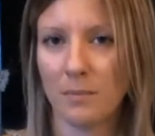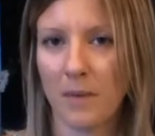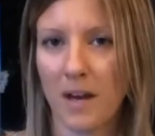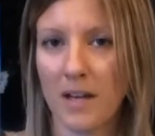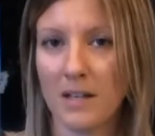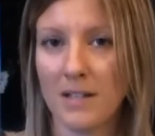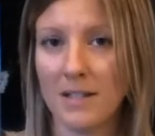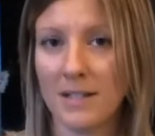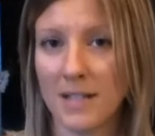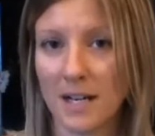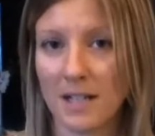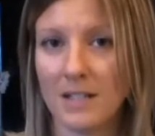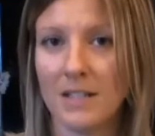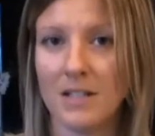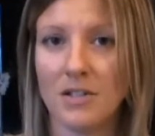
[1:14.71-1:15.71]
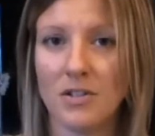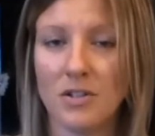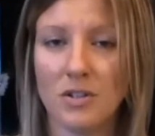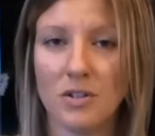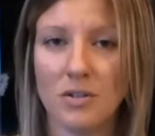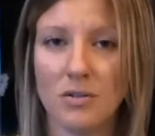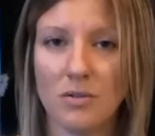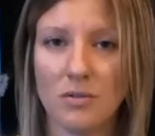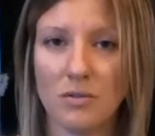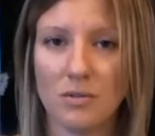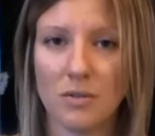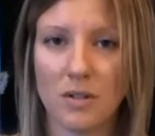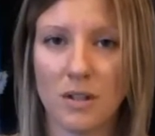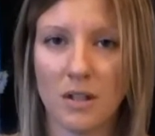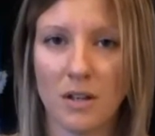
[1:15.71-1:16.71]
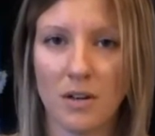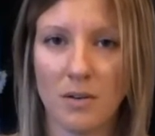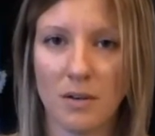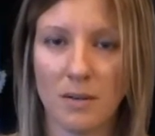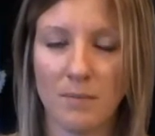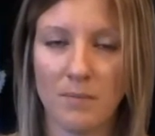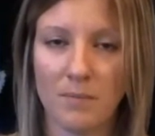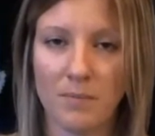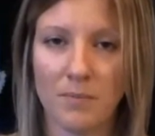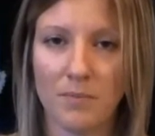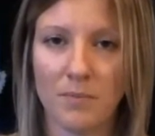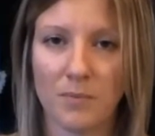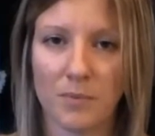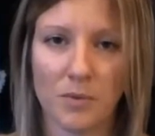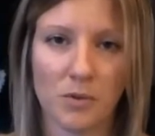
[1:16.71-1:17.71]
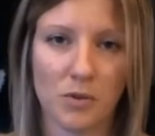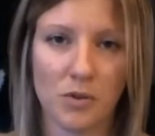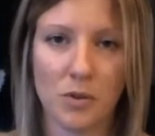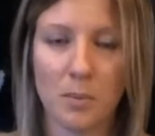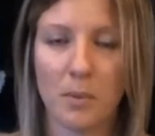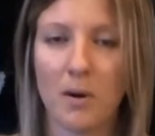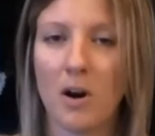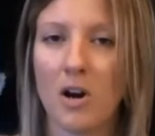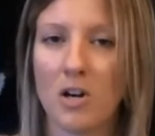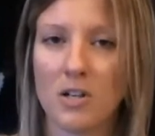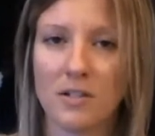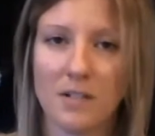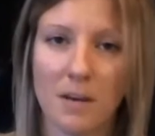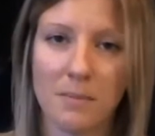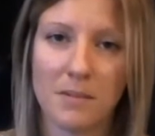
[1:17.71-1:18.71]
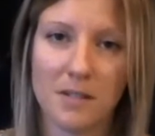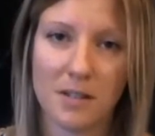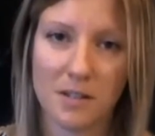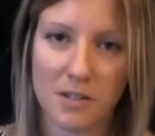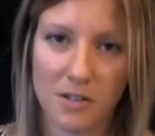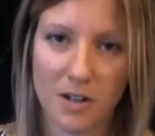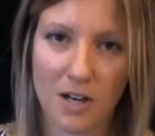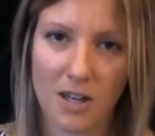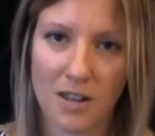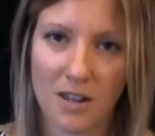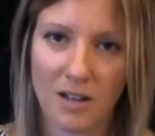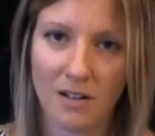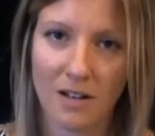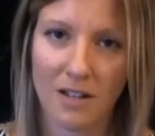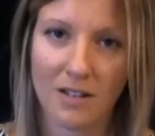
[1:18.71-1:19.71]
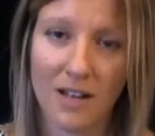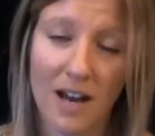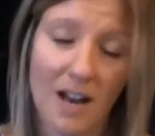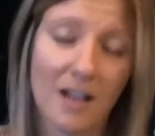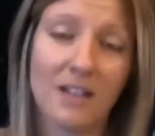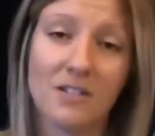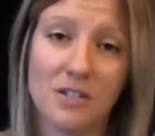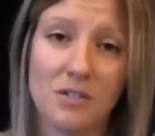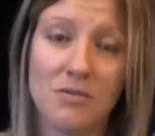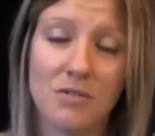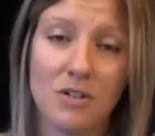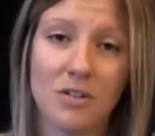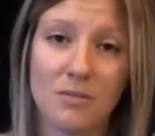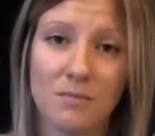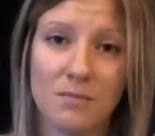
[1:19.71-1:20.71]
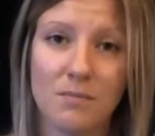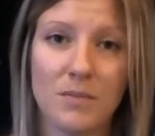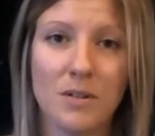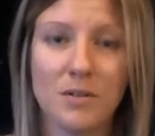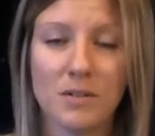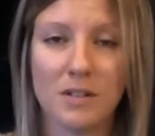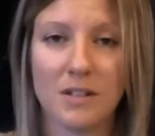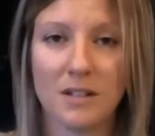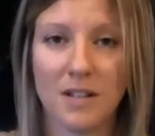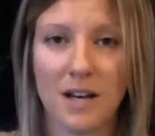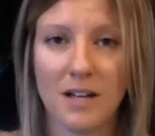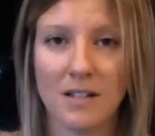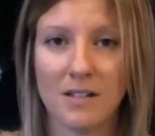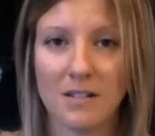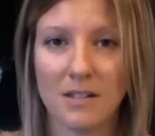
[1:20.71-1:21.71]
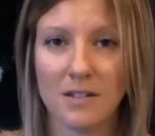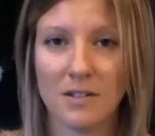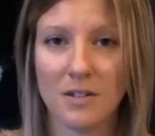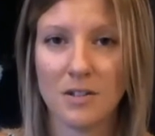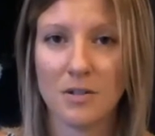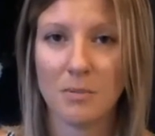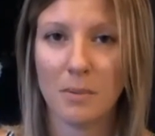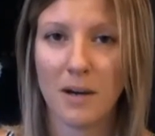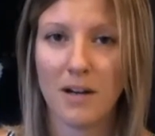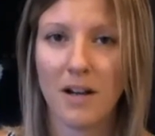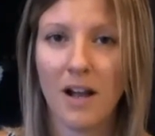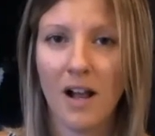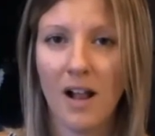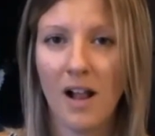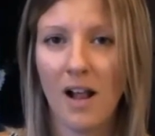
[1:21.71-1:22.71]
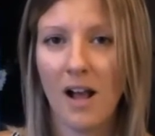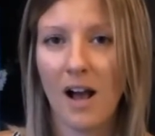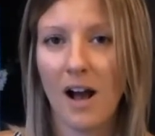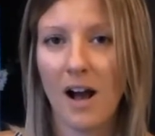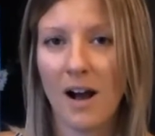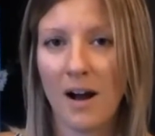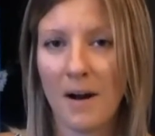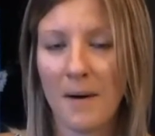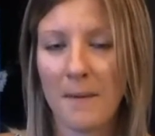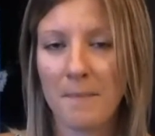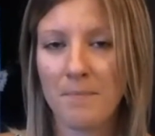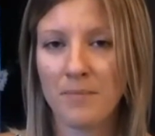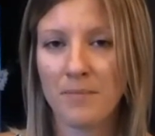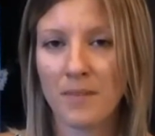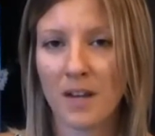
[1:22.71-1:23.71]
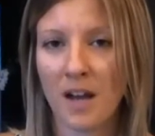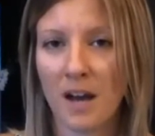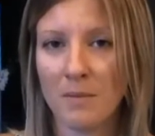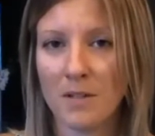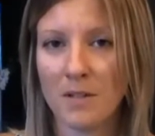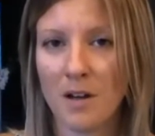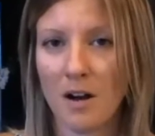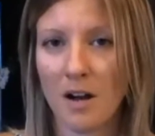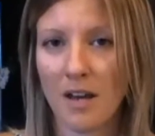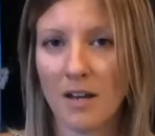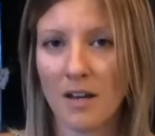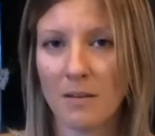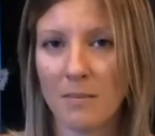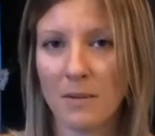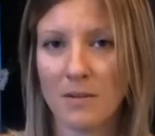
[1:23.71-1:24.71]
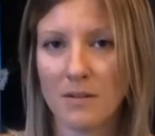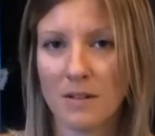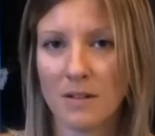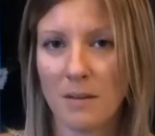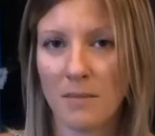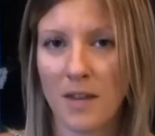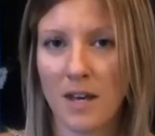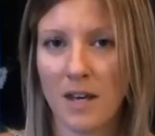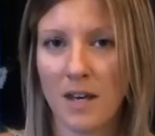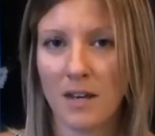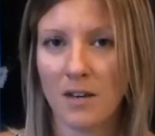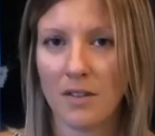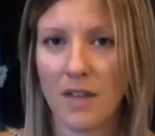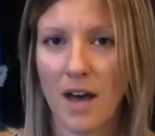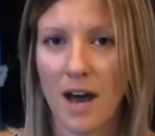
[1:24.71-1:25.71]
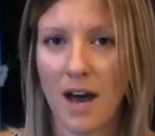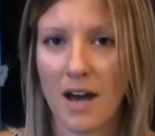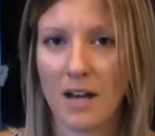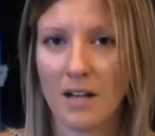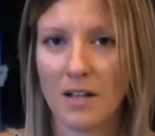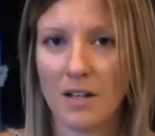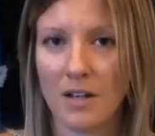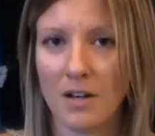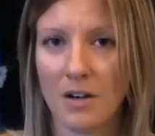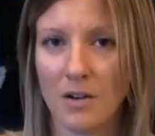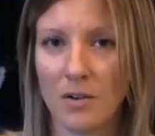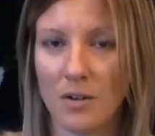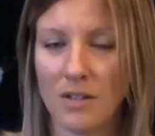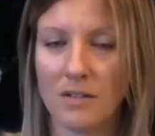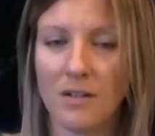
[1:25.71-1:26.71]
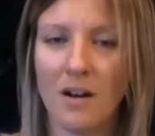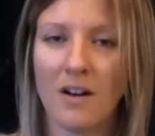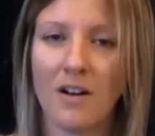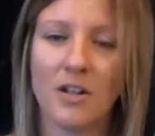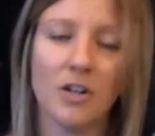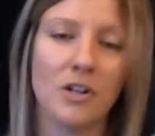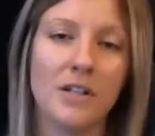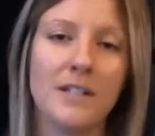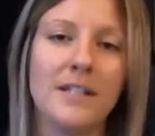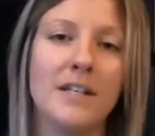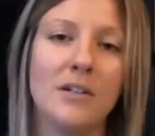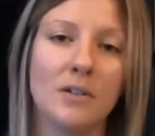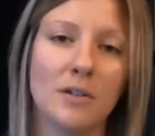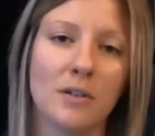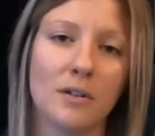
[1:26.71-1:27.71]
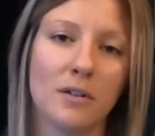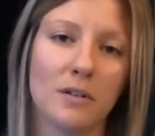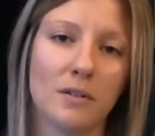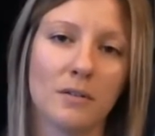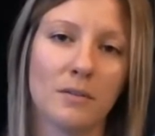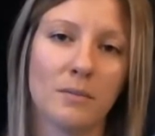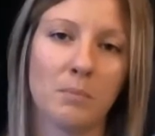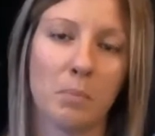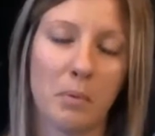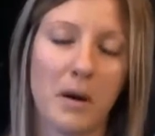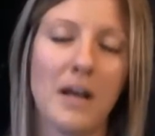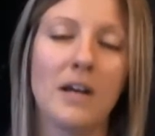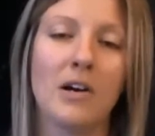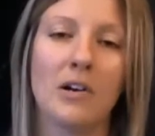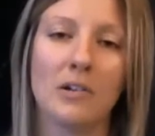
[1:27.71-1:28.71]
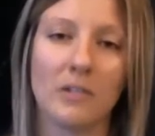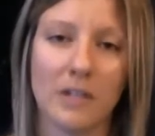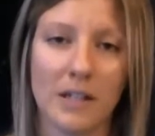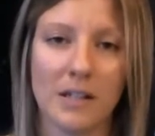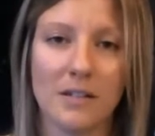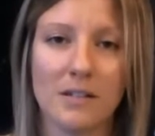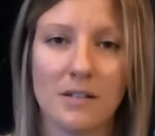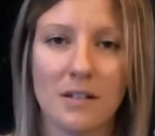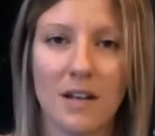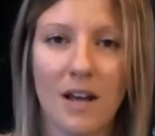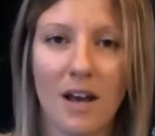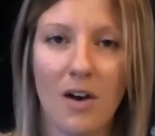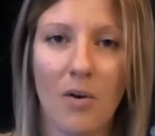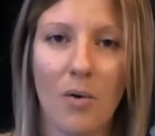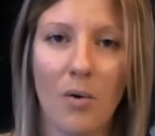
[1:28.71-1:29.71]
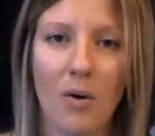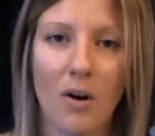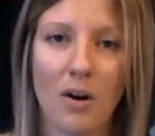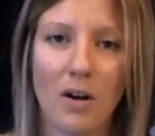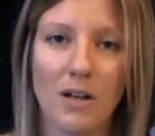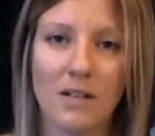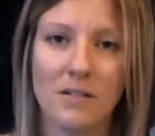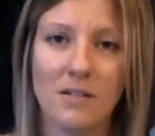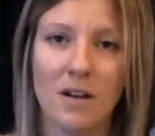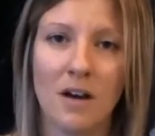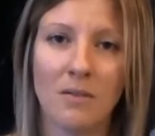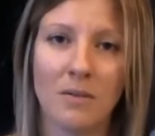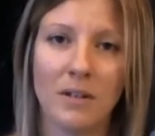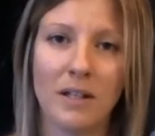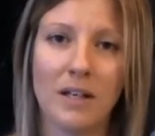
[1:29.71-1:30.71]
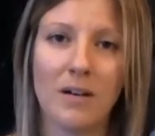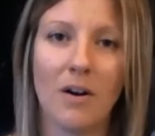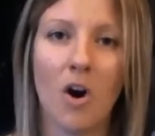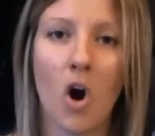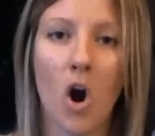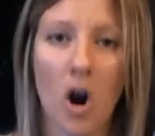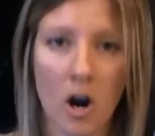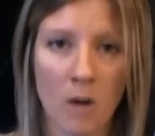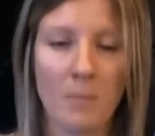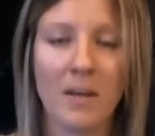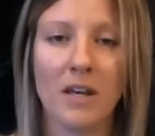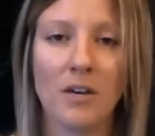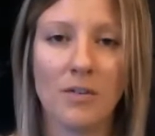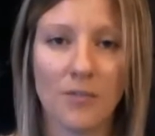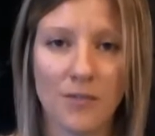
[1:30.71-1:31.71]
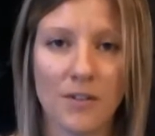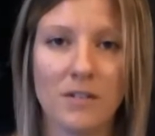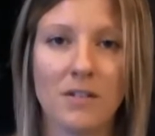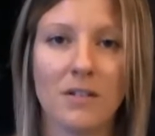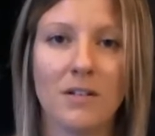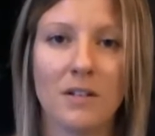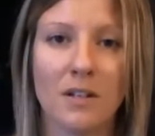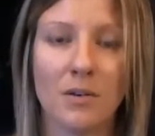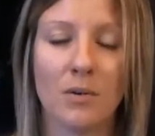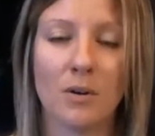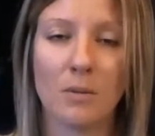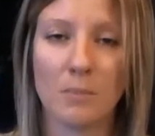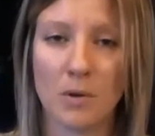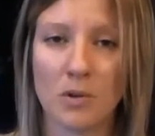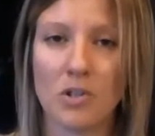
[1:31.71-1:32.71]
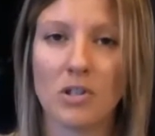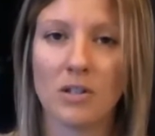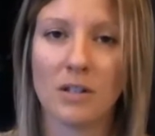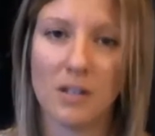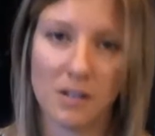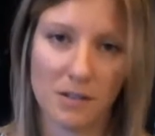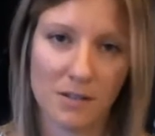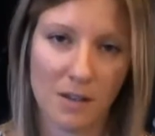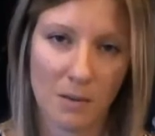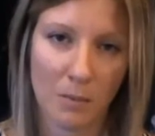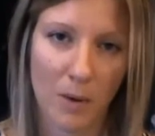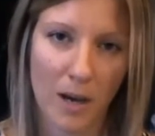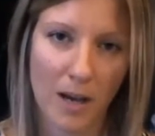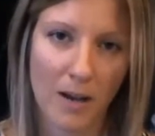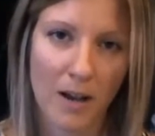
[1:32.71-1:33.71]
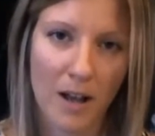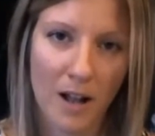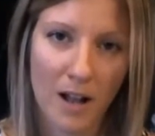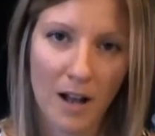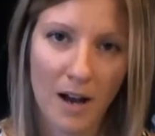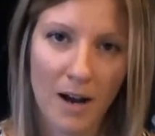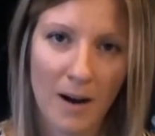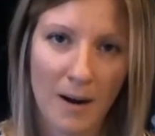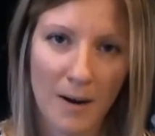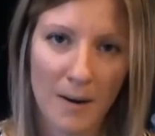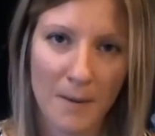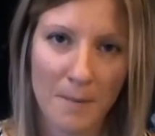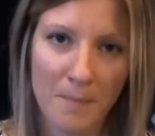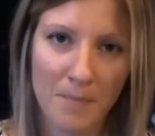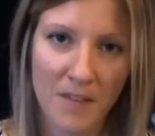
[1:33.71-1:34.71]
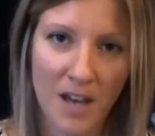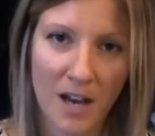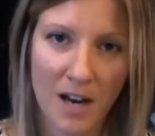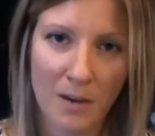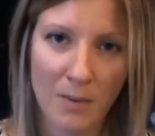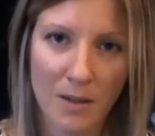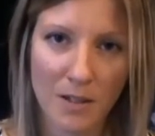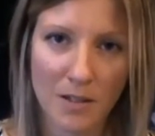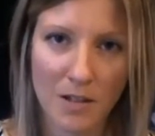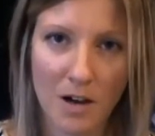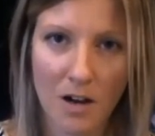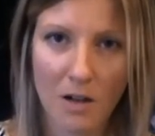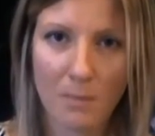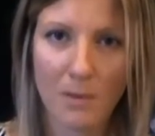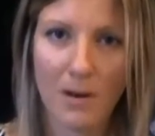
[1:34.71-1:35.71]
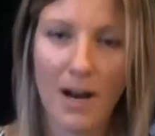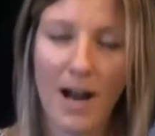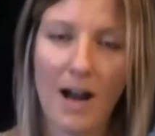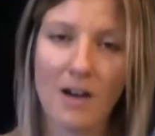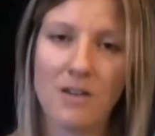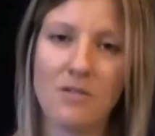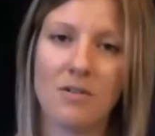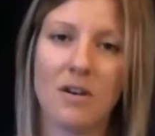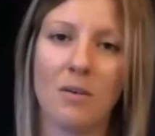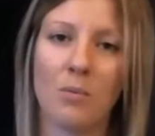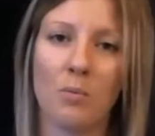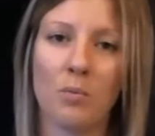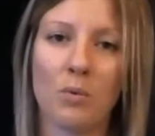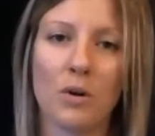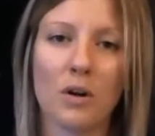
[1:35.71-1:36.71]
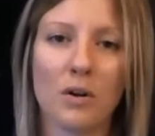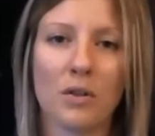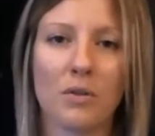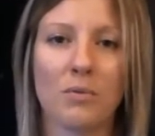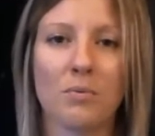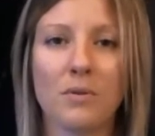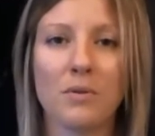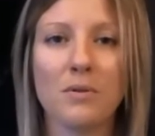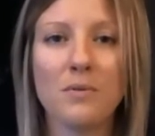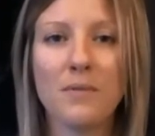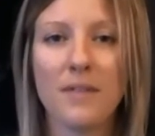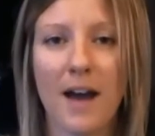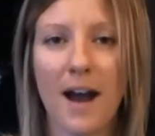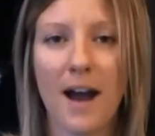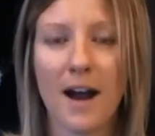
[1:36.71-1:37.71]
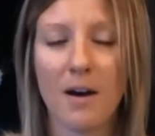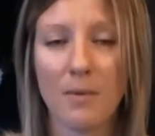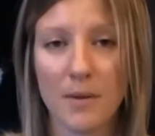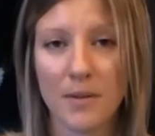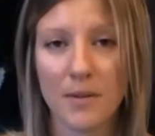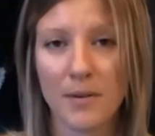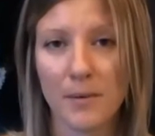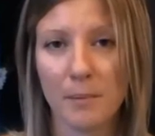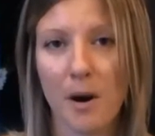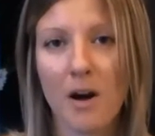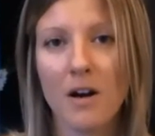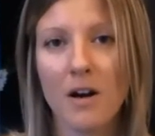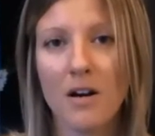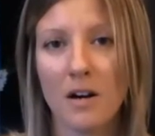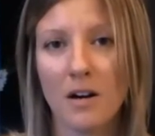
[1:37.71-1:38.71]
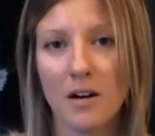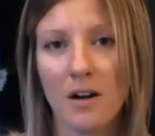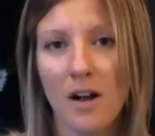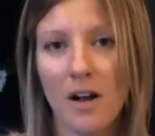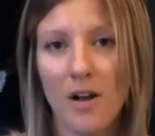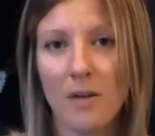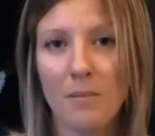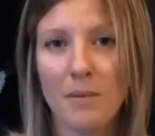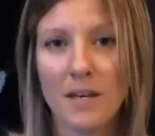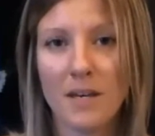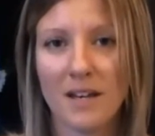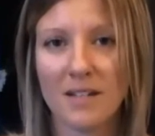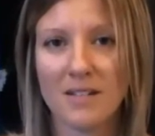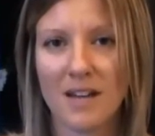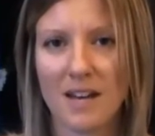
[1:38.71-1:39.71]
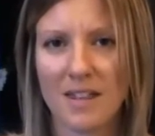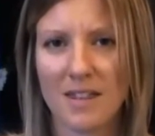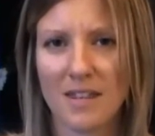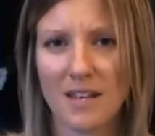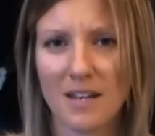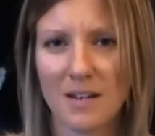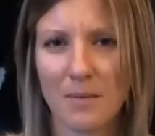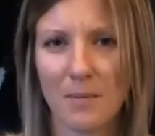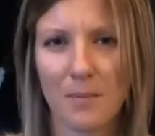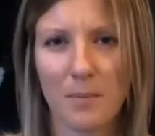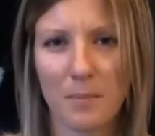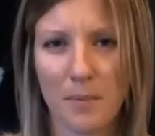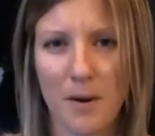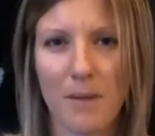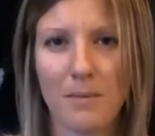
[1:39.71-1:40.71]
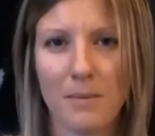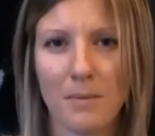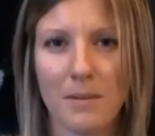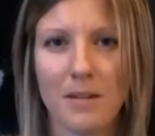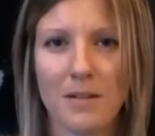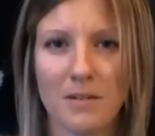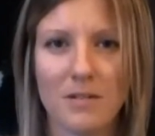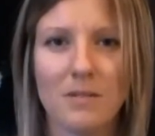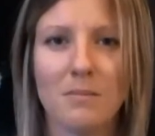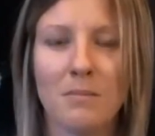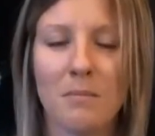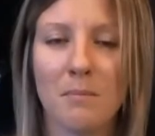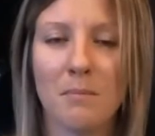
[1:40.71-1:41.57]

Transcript: addicted to, a super harsh substance or anything like that. I guess you could use it in that instance too, but I'm talking about something that, is not on your deal breaker list or is not really harming you physically or emotionally in some way. And I want to talk about how you can work through that with your partner because I think probably there's